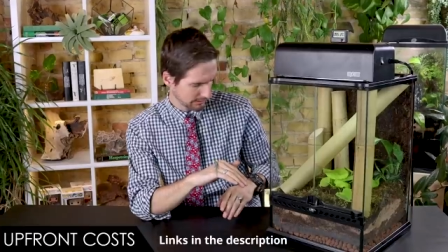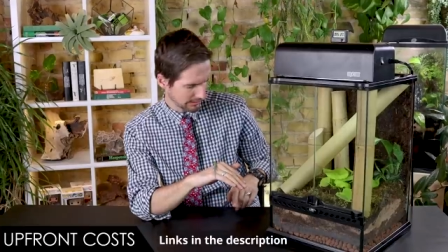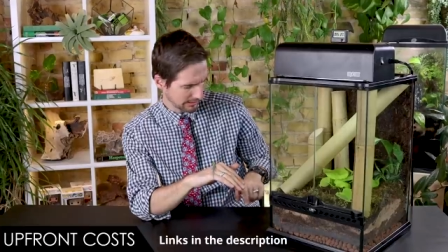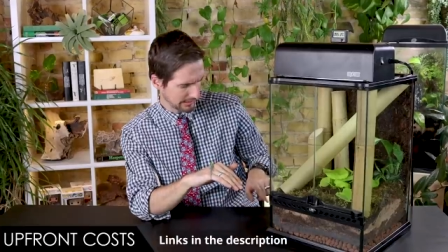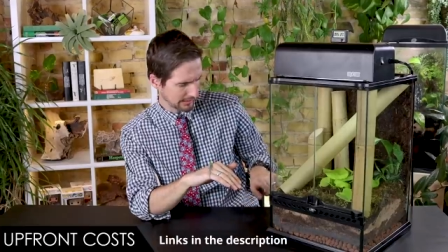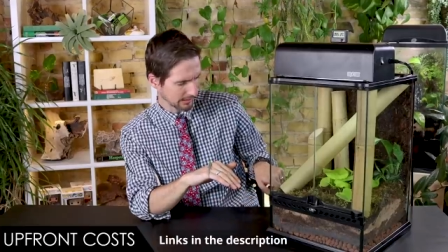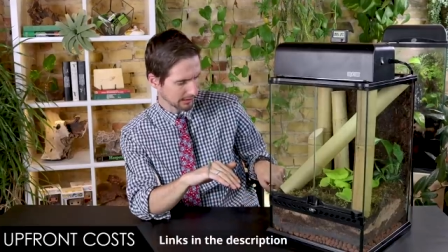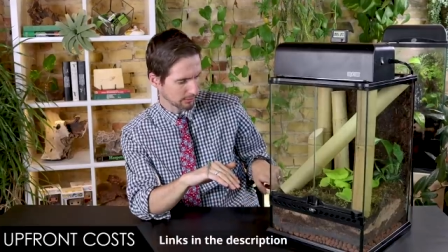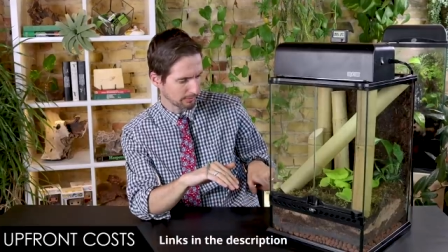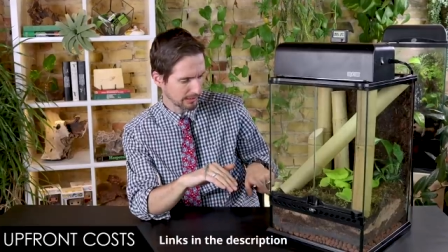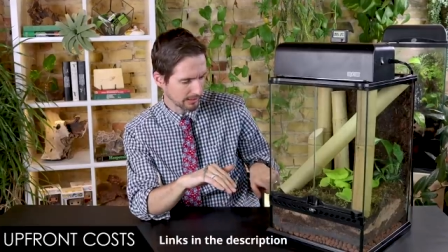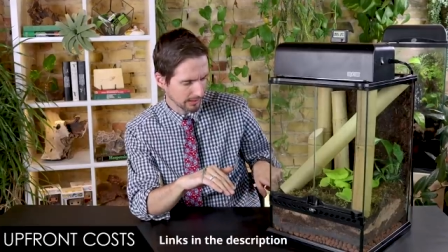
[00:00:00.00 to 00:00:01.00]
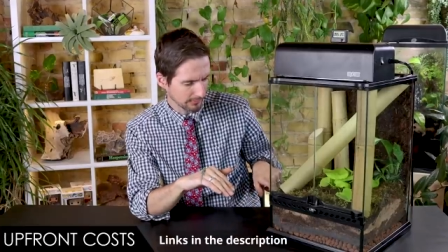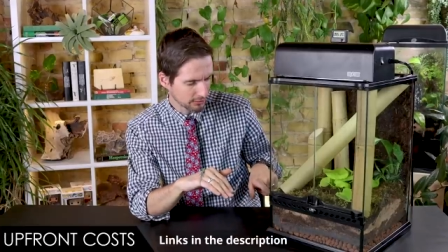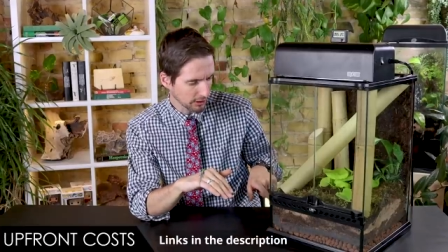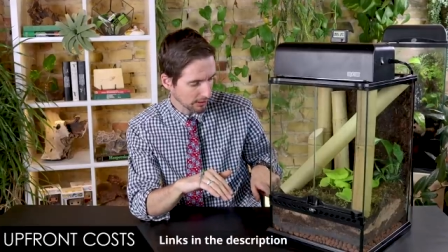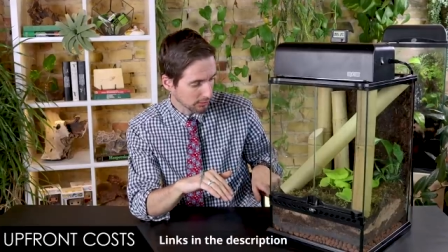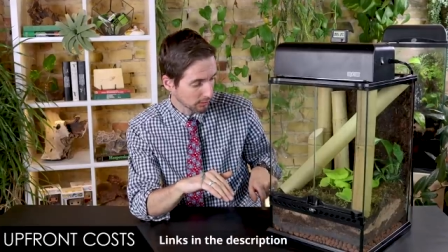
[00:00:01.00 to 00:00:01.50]
You're gonna need a little bit
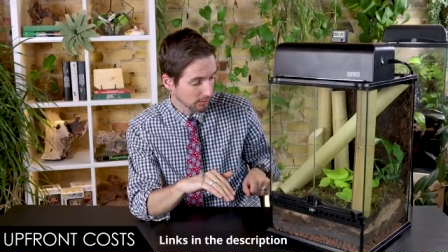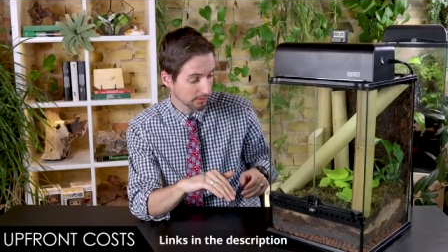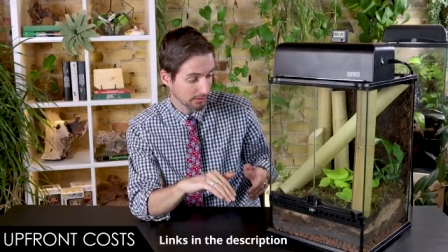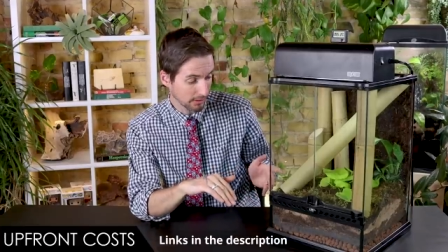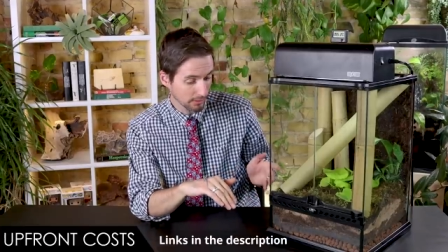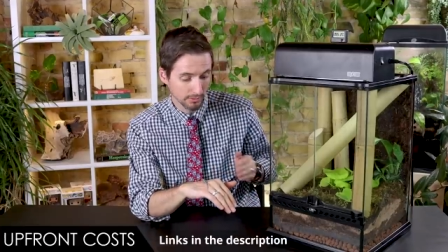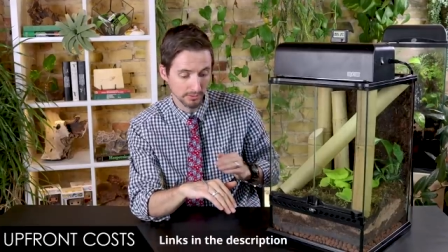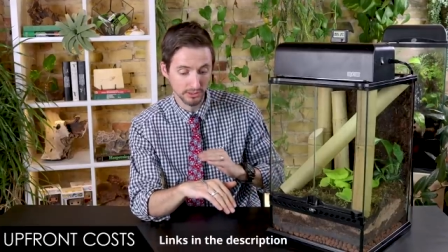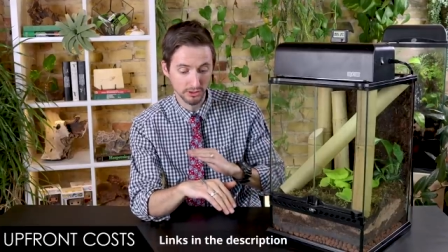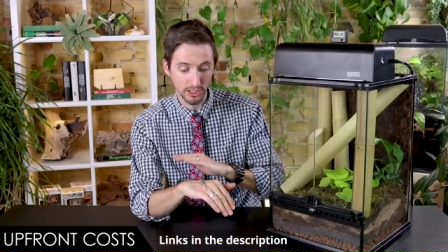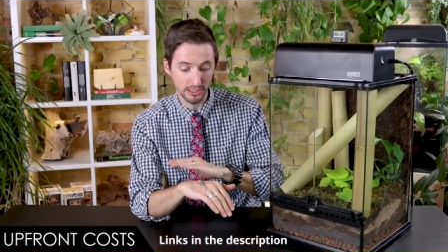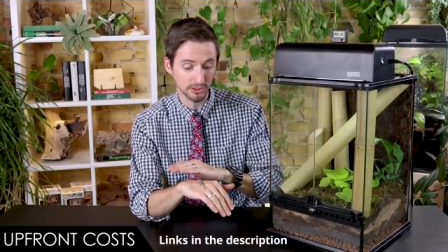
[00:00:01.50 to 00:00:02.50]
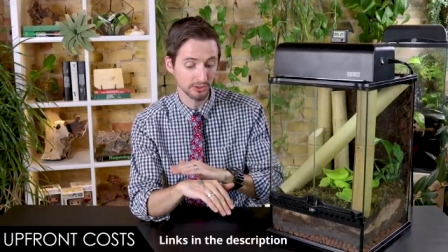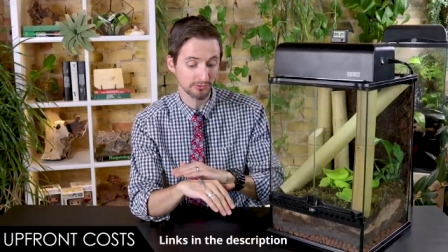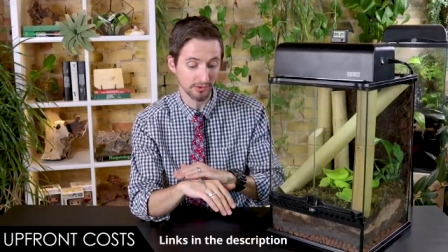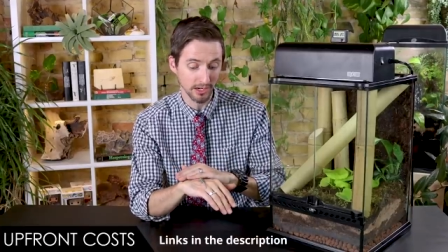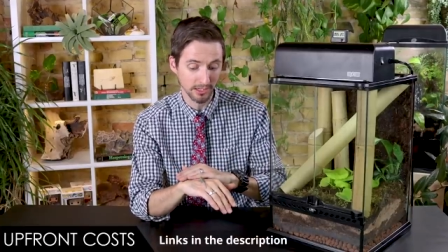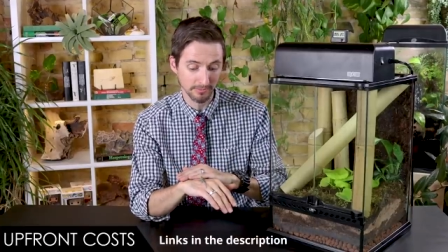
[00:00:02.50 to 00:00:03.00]
of charcoal, though this Joshua's
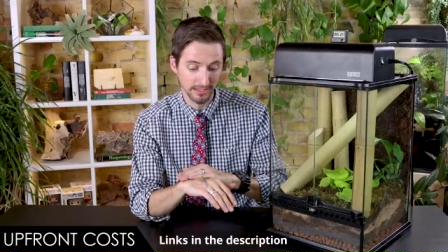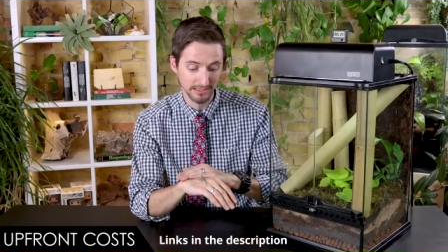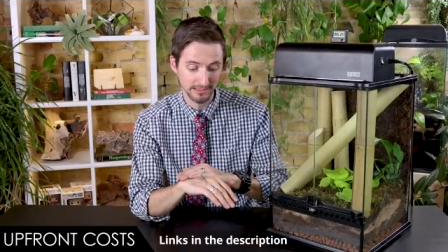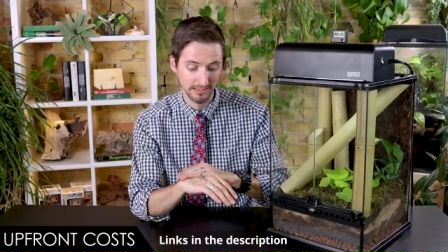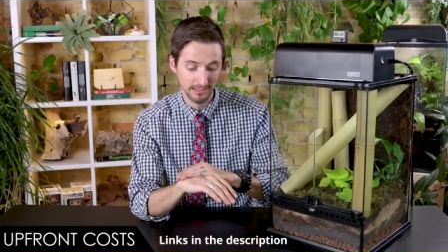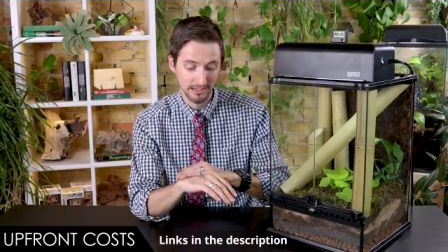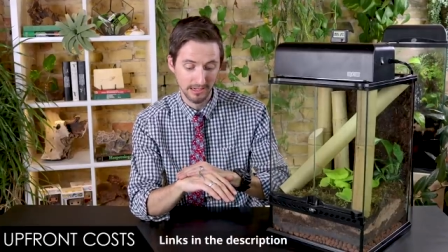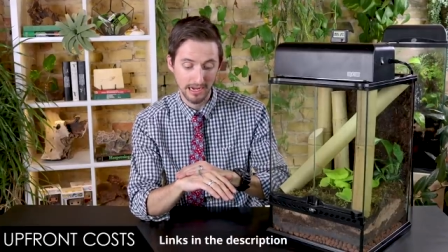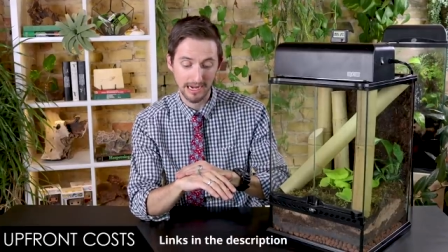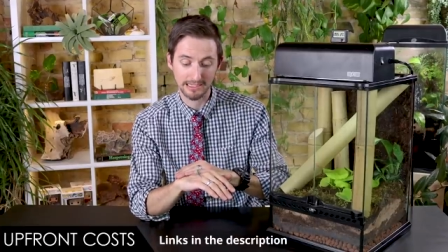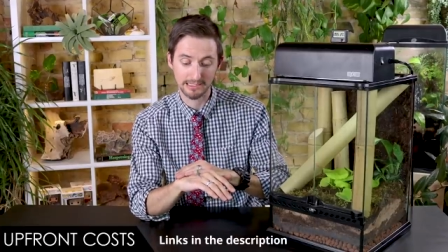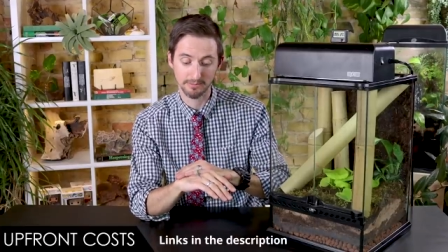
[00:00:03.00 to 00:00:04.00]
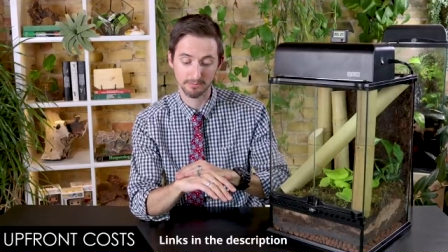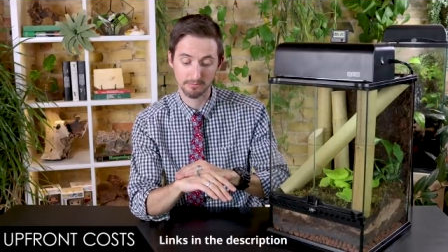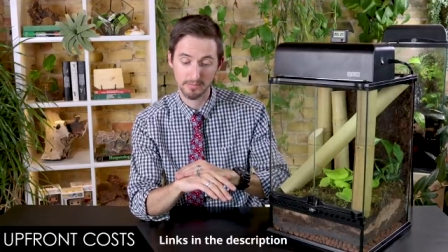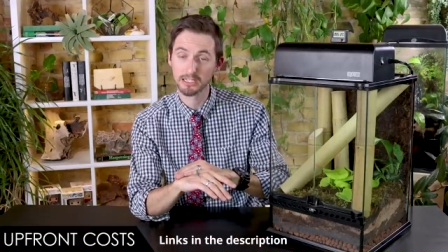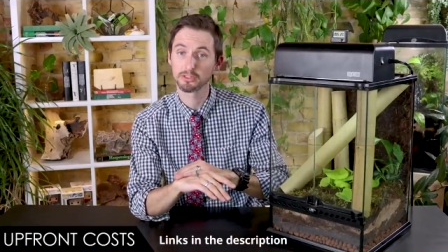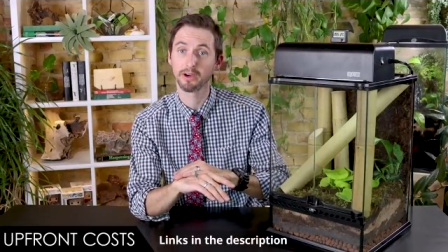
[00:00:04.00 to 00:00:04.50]
Frog mix has it
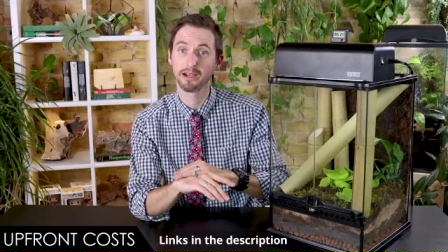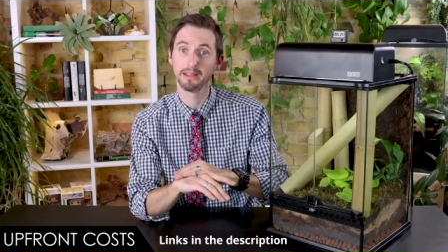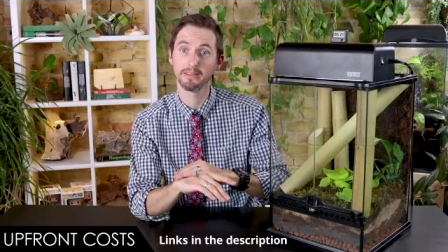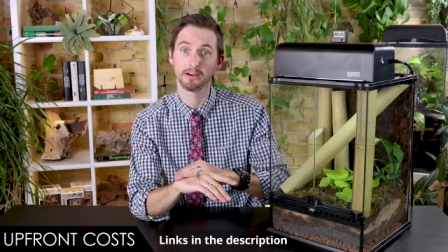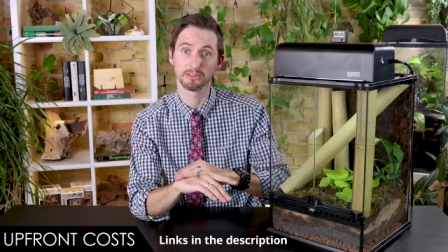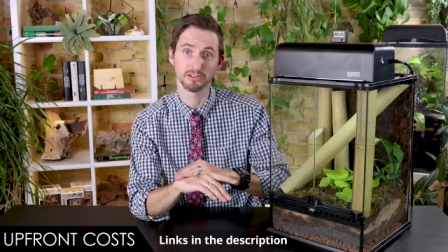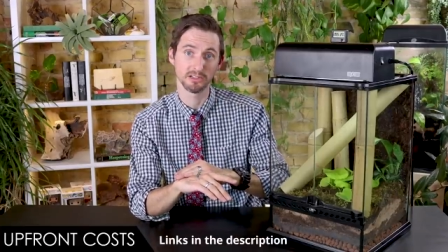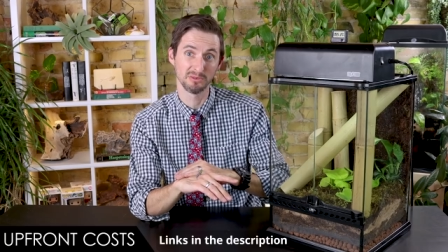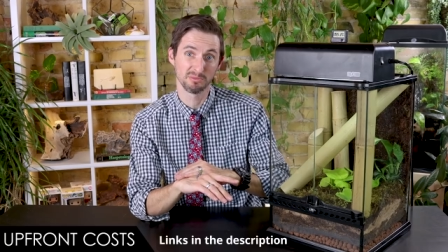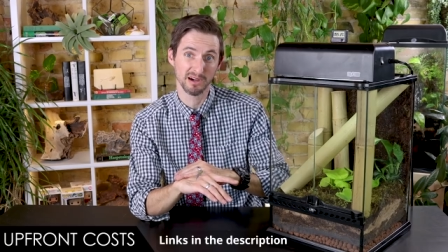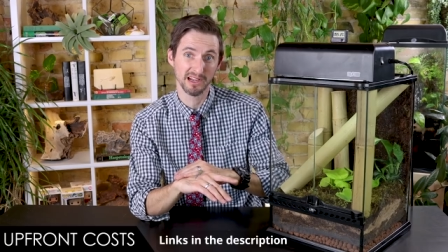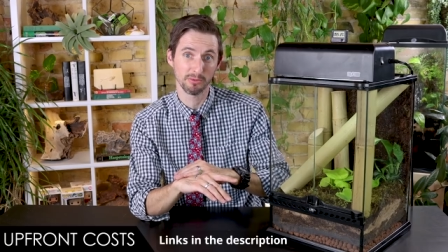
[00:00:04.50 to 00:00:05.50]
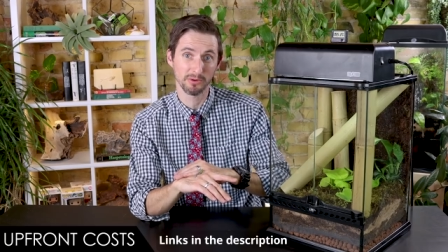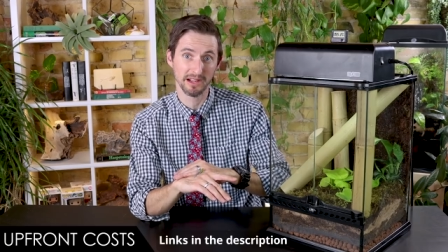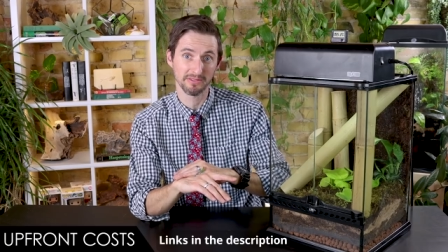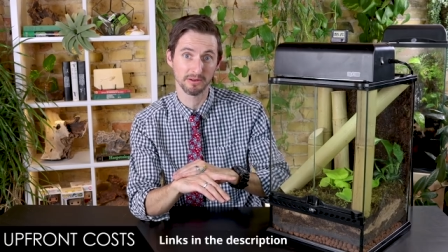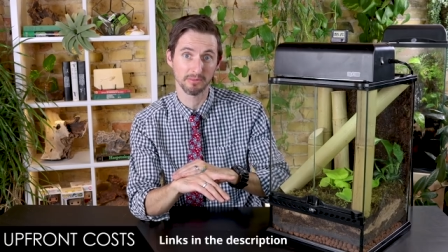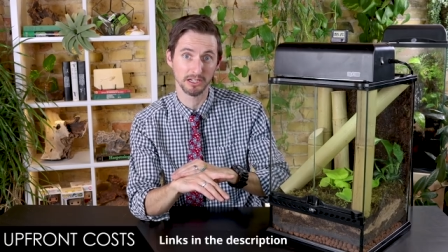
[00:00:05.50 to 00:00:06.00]
mixed right in there, so you probably won't
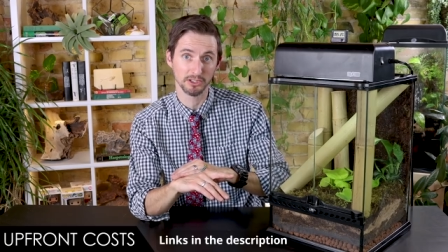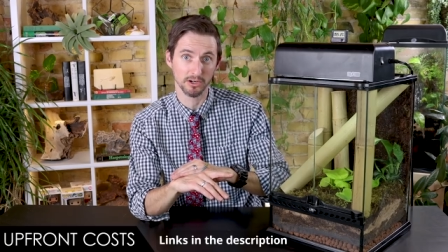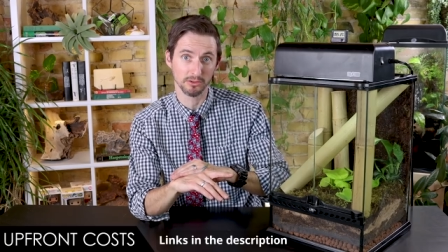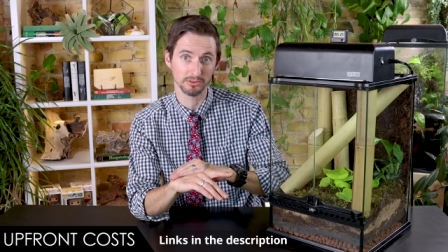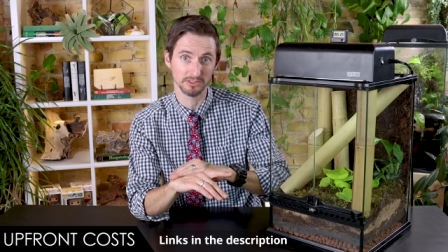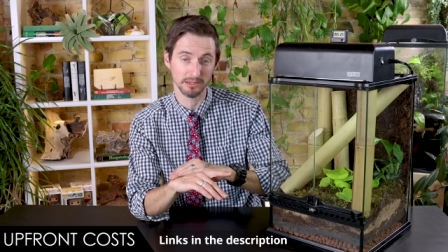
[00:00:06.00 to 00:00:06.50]
have to buy charcoal